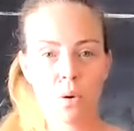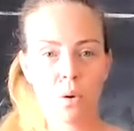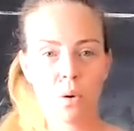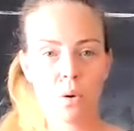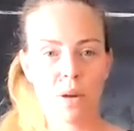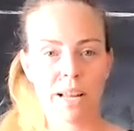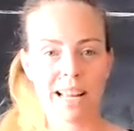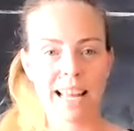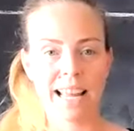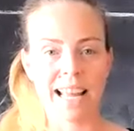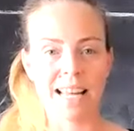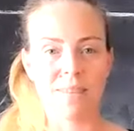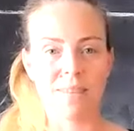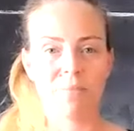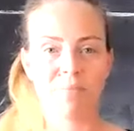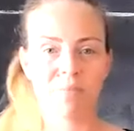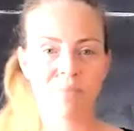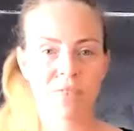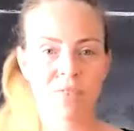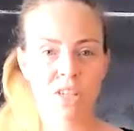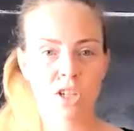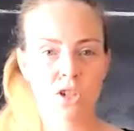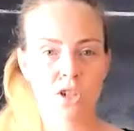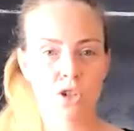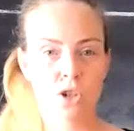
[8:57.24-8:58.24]
Again,
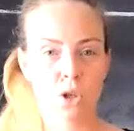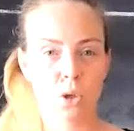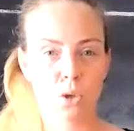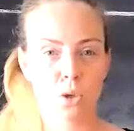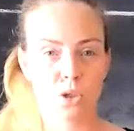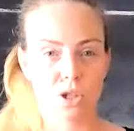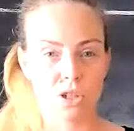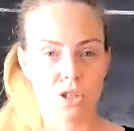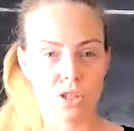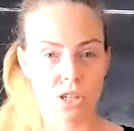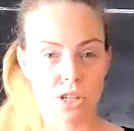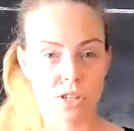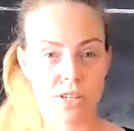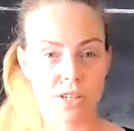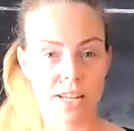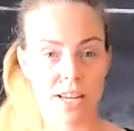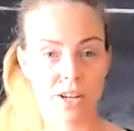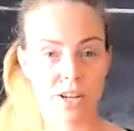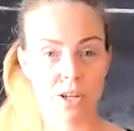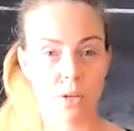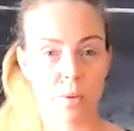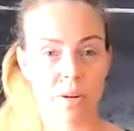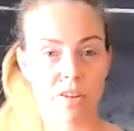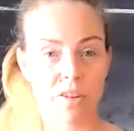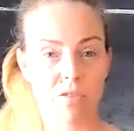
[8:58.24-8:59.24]
shoulders are
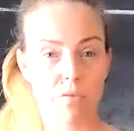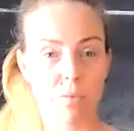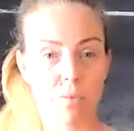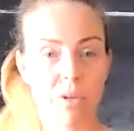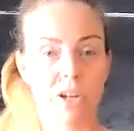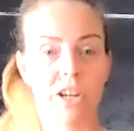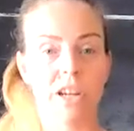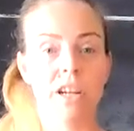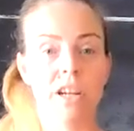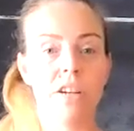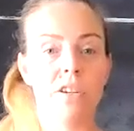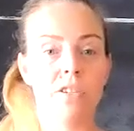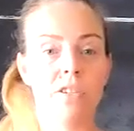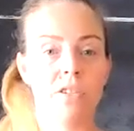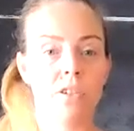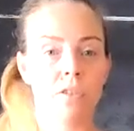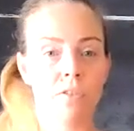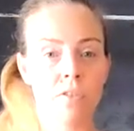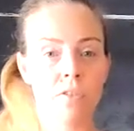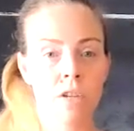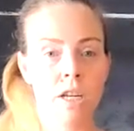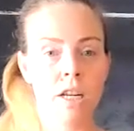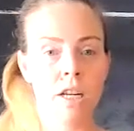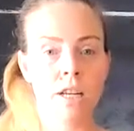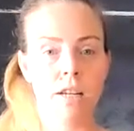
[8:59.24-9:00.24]
down away from your ears. So
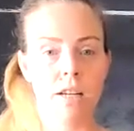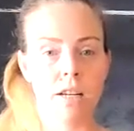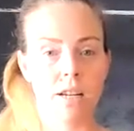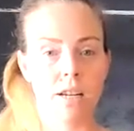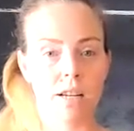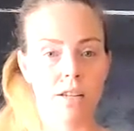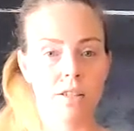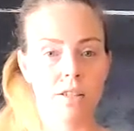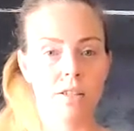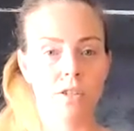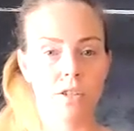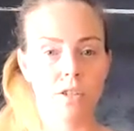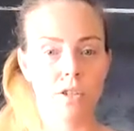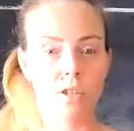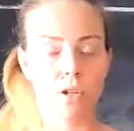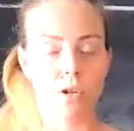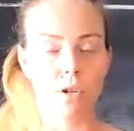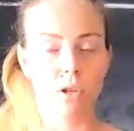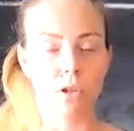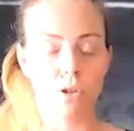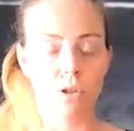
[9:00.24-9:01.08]
nice and tall